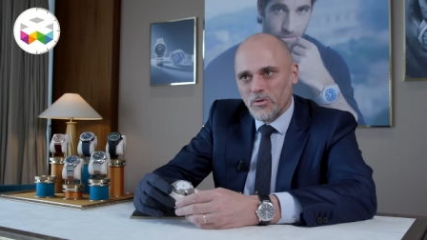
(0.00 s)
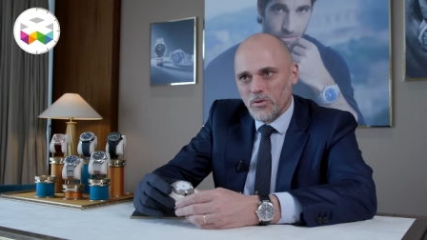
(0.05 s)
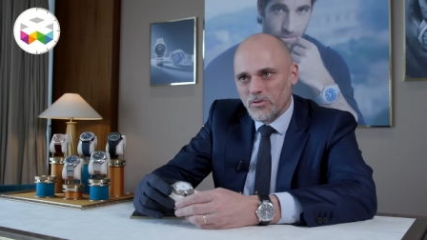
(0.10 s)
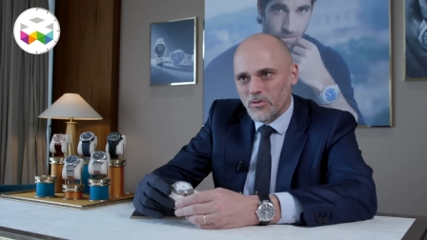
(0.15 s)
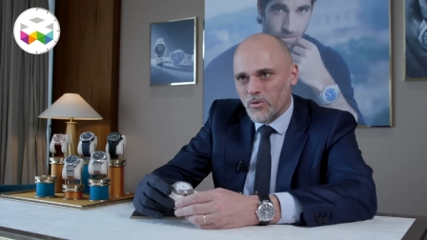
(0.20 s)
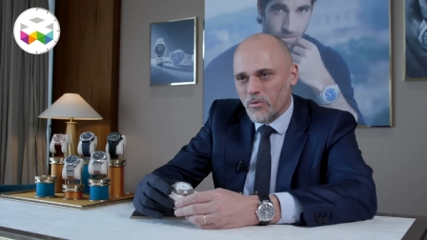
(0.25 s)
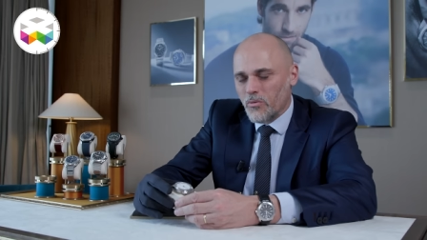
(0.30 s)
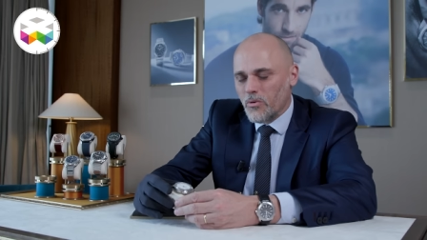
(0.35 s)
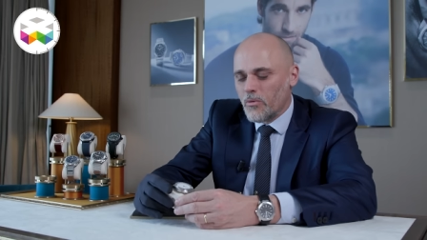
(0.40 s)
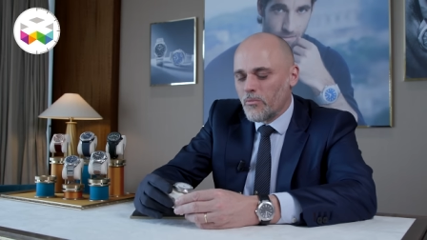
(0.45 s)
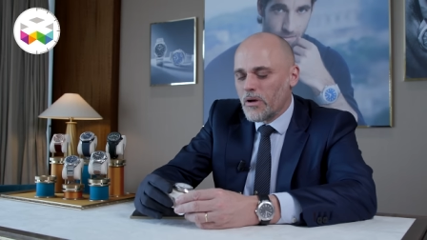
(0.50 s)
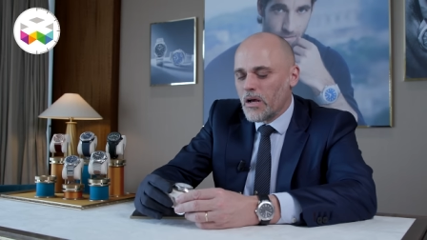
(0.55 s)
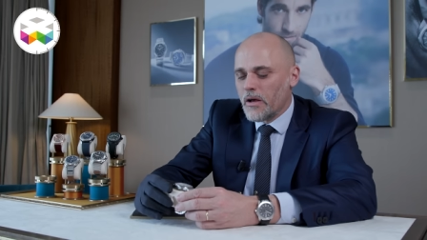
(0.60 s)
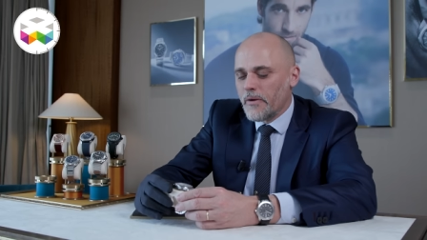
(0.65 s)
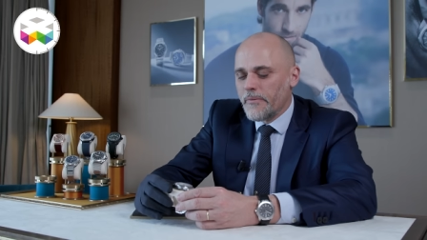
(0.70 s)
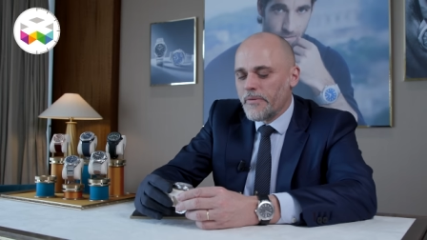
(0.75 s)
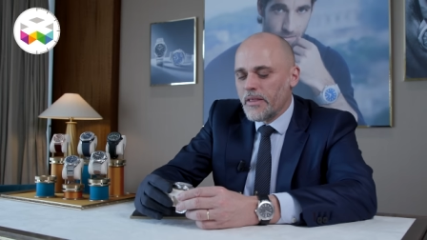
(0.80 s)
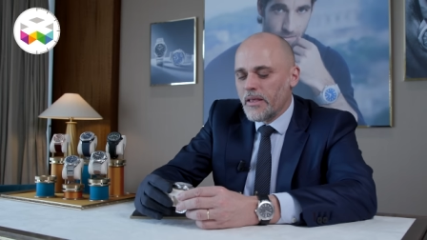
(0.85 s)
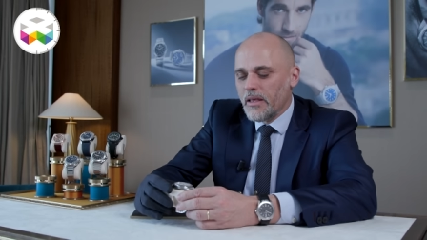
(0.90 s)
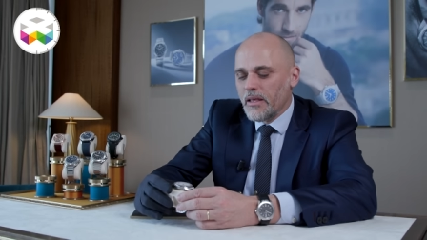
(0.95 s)
Bulgari
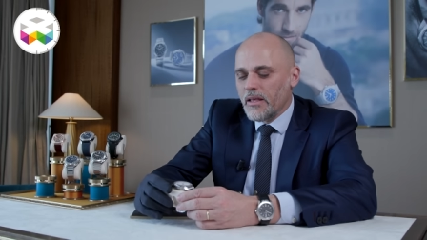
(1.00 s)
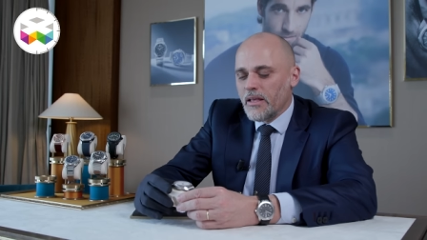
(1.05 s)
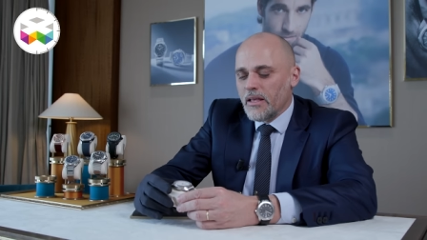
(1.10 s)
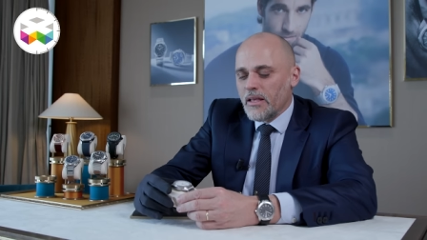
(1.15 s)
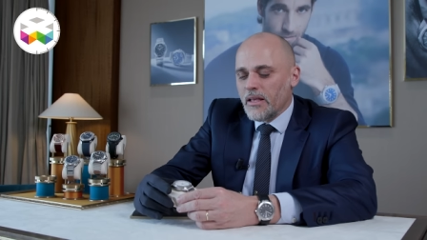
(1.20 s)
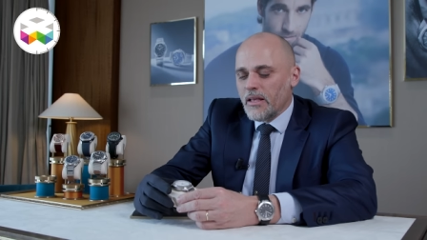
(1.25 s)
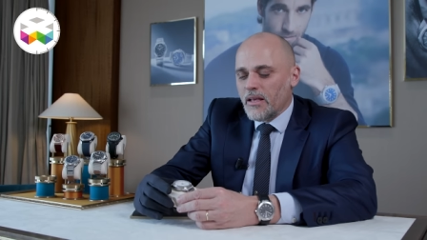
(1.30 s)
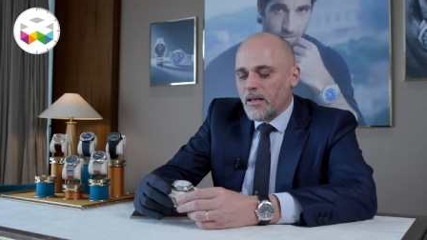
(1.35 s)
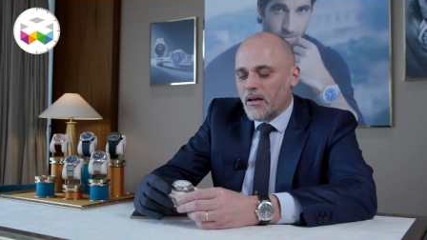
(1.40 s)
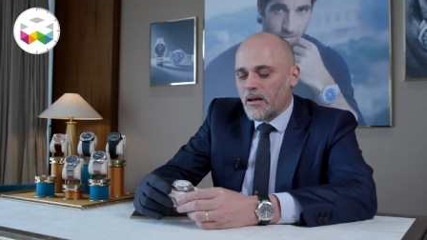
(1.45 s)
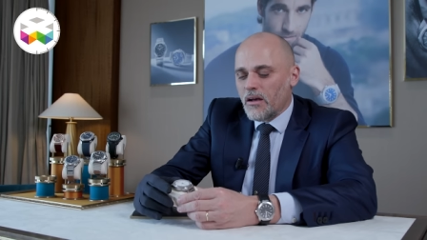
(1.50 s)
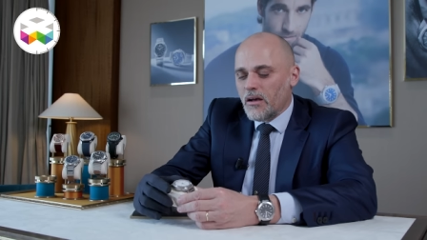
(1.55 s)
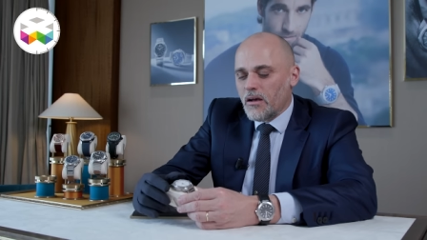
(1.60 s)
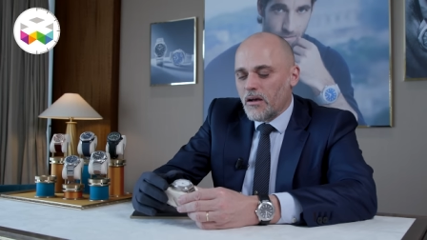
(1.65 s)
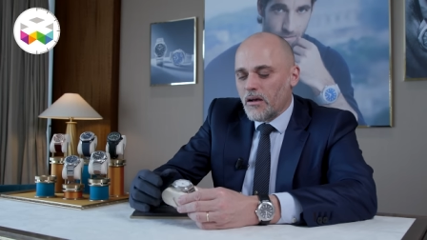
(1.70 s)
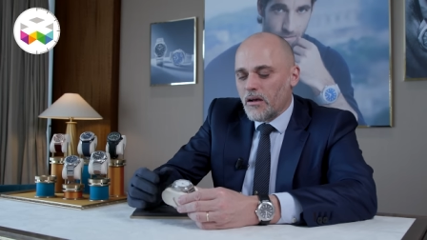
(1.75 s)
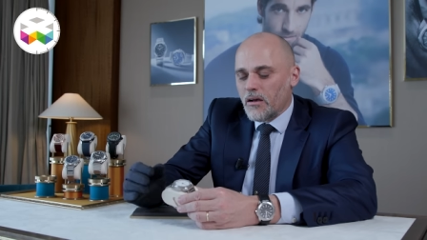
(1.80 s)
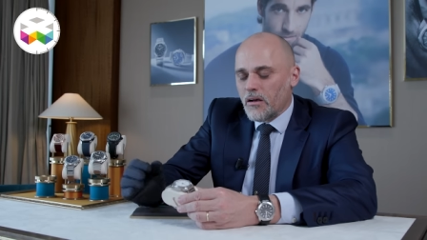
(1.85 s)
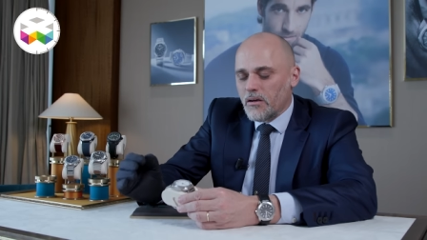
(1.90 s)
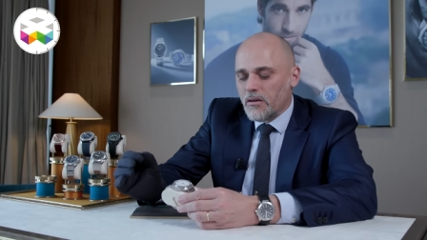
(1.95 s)
Watch uh, Division Director,
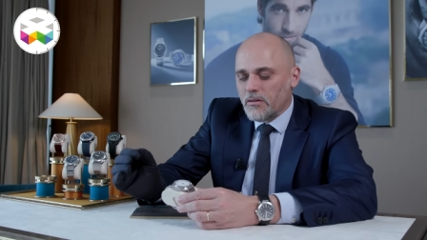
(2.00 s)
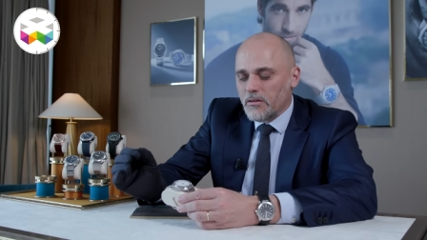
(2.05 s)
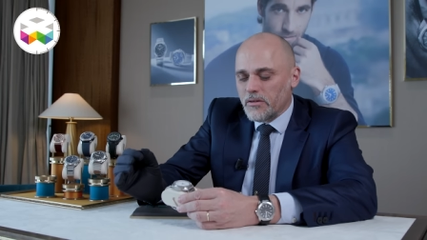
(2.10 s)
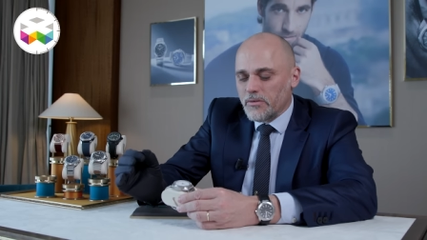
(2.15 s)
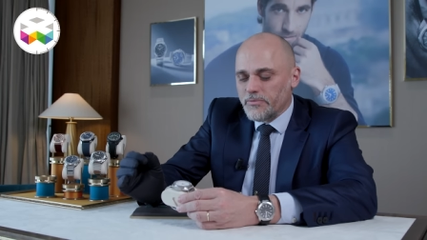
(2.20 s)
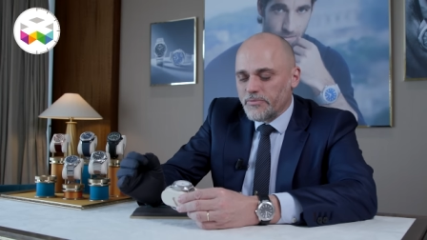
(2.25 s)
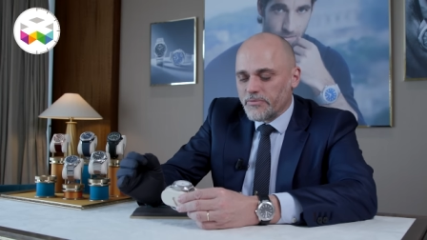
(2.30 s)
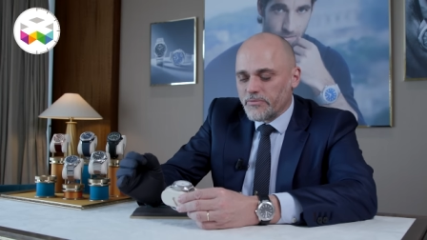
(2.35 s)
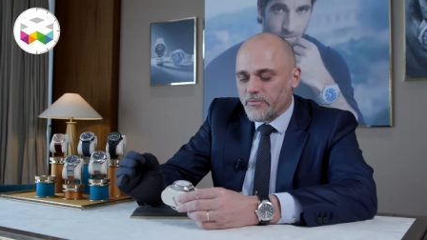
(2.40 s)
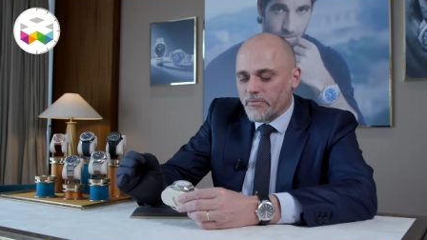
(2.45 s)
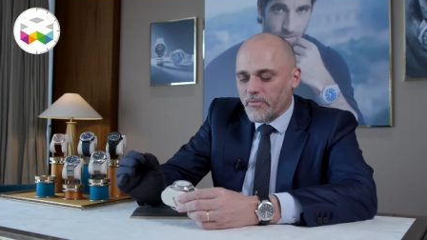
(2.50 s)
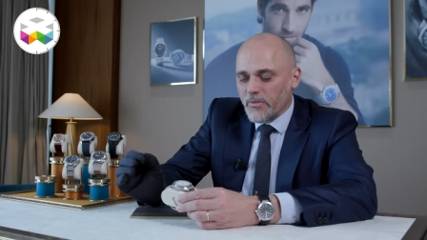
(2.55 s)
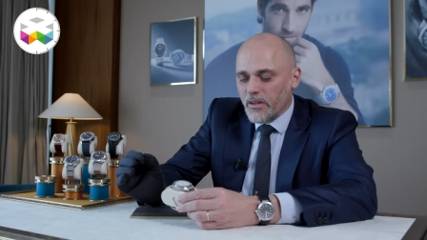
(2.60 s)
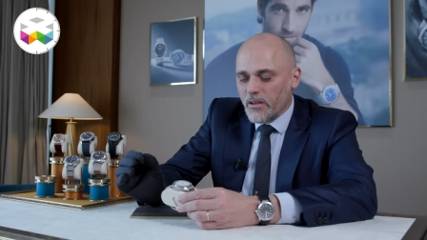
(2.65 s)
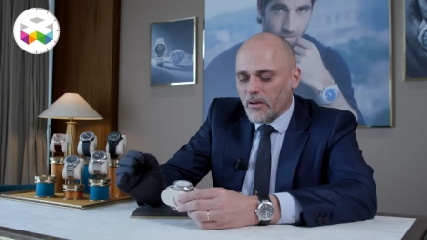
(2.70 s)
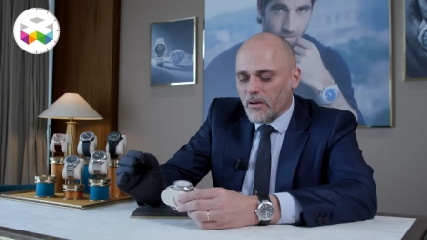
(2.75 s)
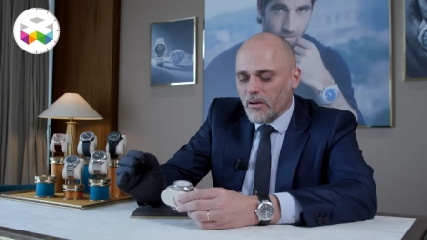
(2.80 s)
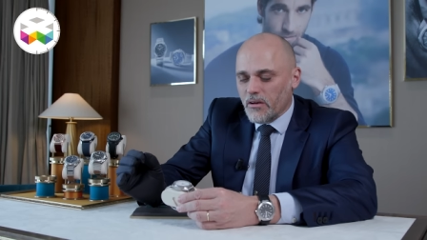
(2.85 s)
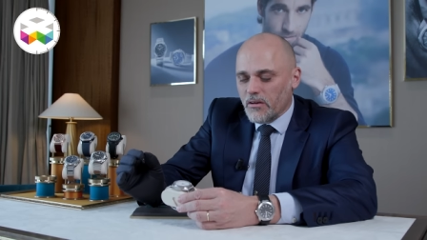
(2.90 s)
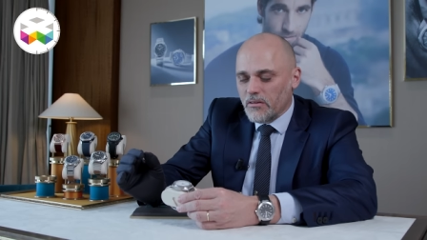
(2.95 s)
the term uh,
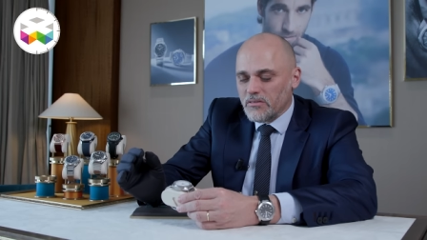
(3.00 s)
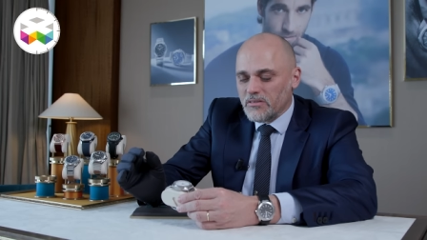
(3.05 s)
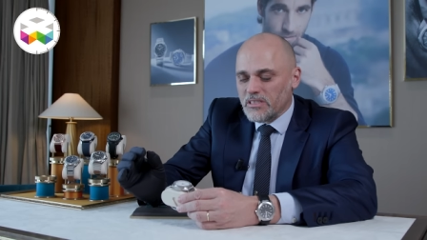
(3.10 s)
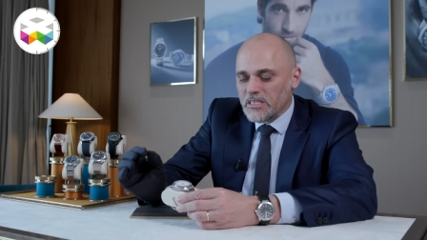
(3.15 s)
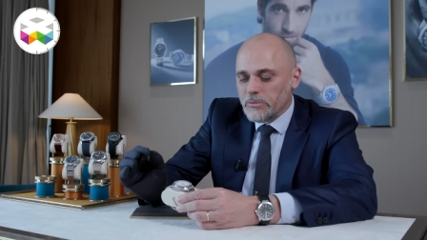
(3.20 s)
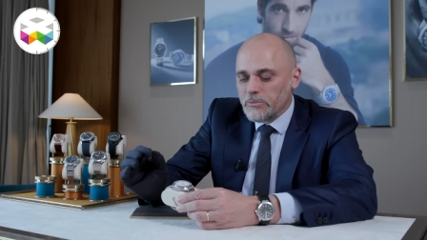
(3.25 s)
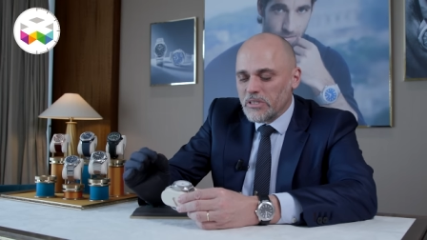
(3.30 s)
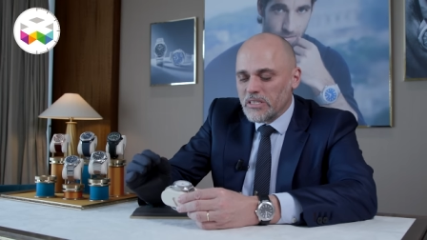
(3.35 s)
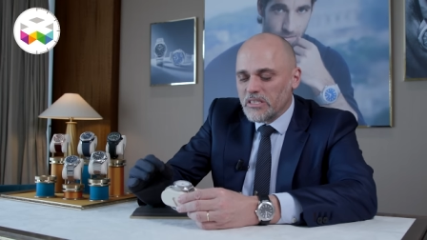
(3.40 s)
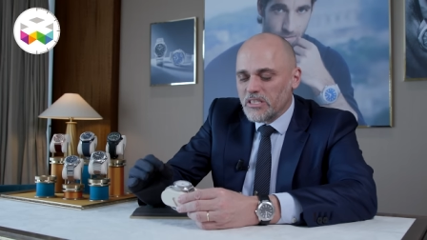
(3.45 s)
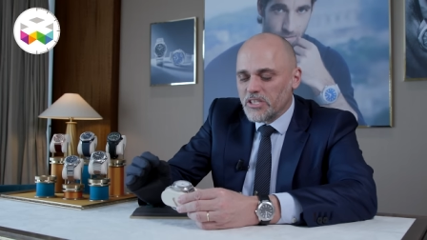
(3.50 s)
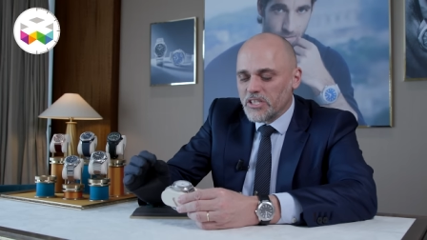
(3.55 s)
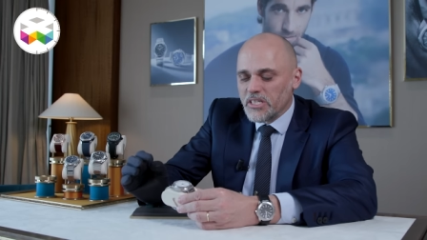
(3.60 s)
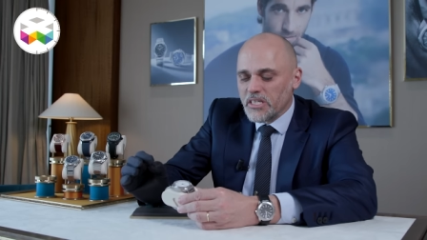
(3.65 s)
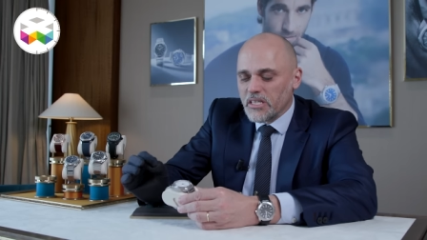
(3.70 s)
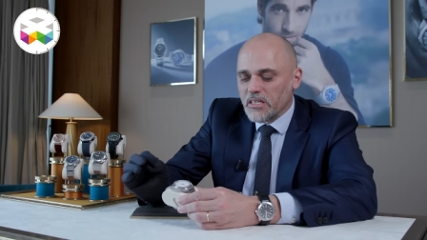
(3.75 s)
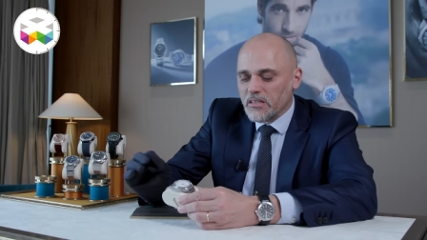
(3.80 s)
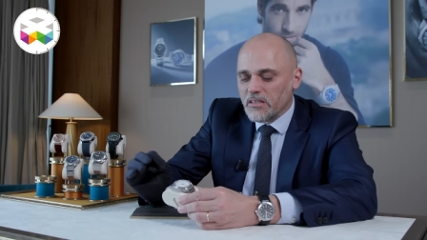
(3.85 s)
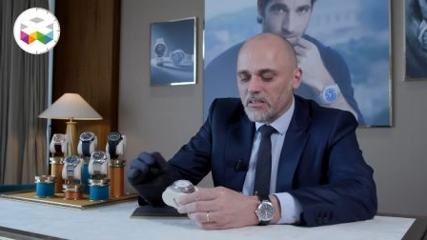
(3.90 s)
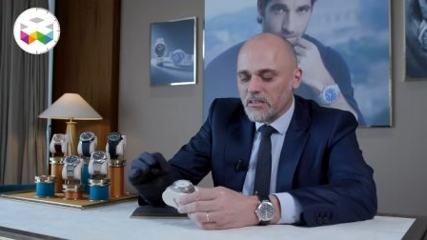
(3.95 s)
represents a state of
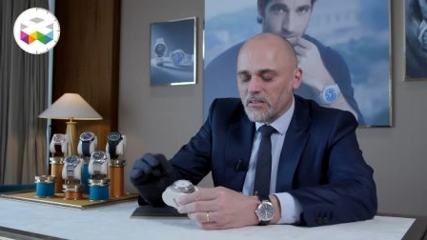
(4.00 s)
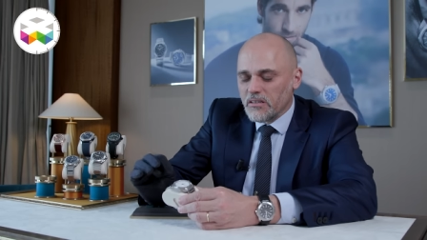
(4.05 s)
mind,